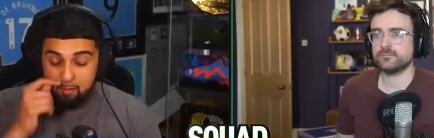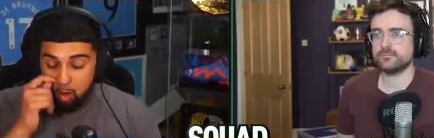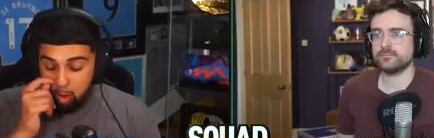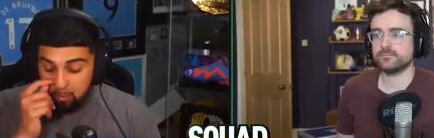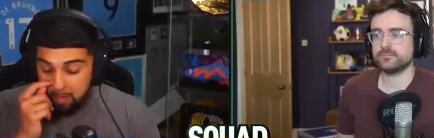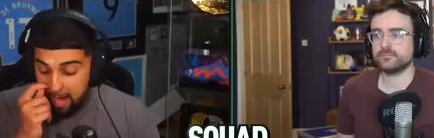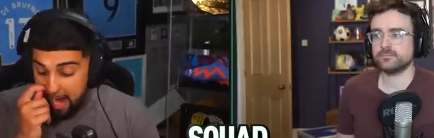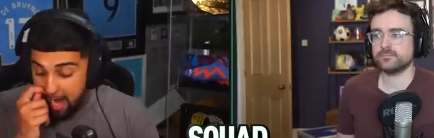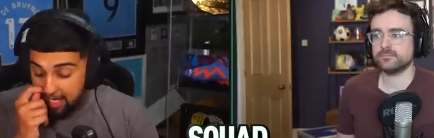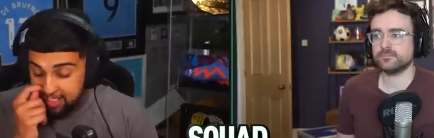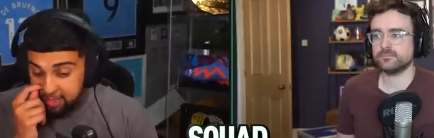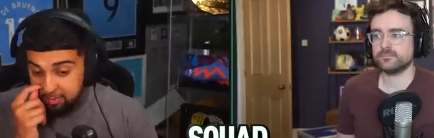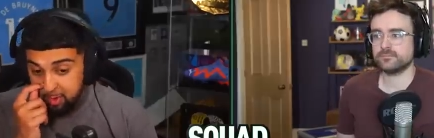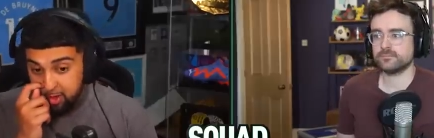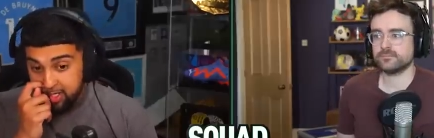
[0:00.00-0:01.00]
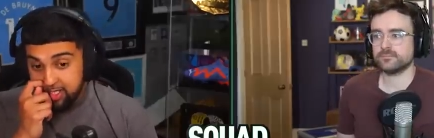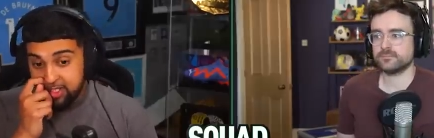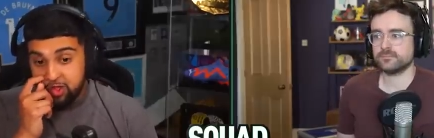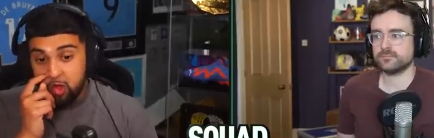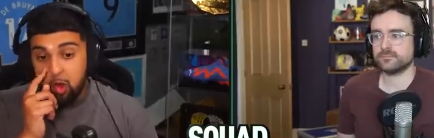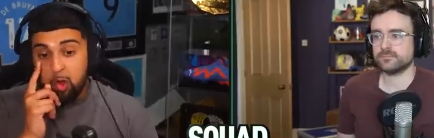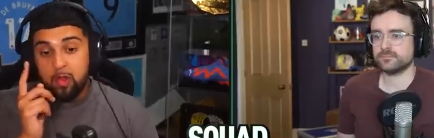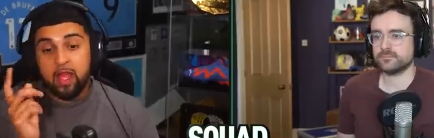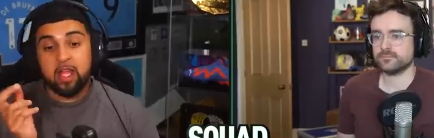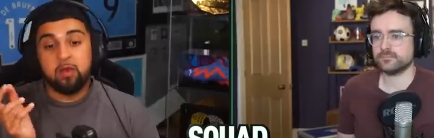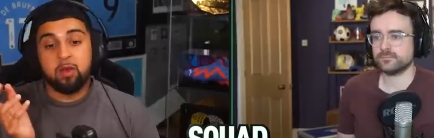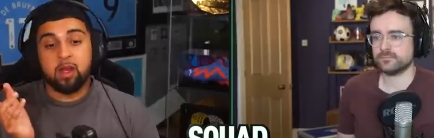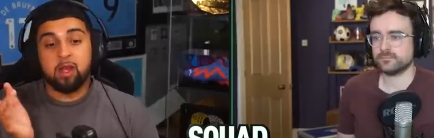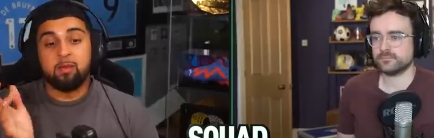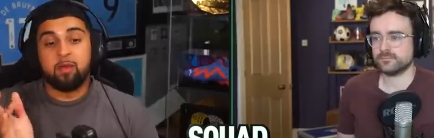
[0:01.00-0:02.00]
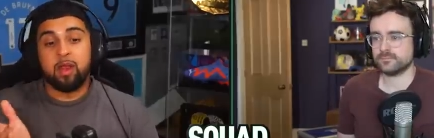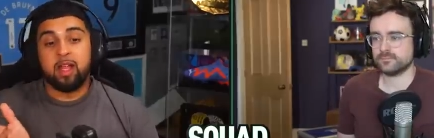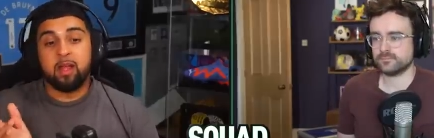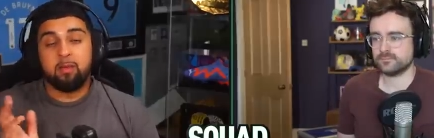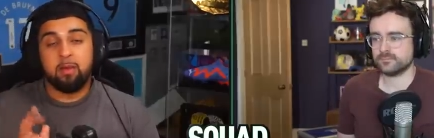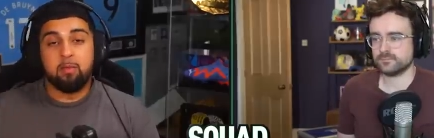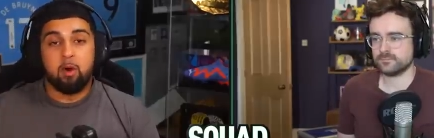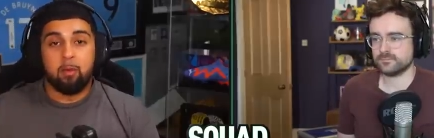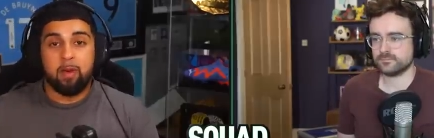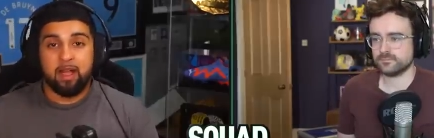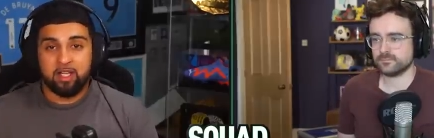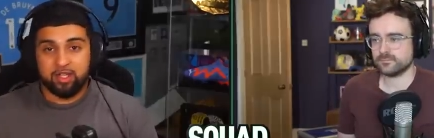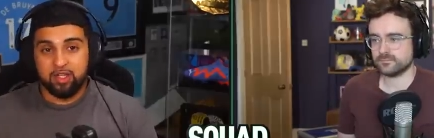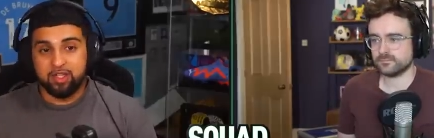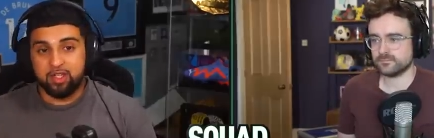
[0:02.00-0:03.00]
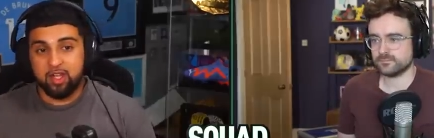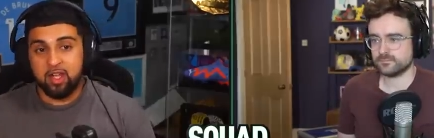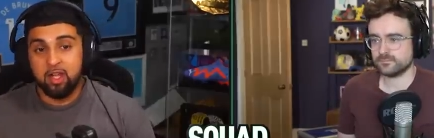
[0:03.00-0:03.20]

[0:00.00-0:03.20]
Speaker 1: all, mate. I, to be honest, thought that you were going to bring a bit more passion to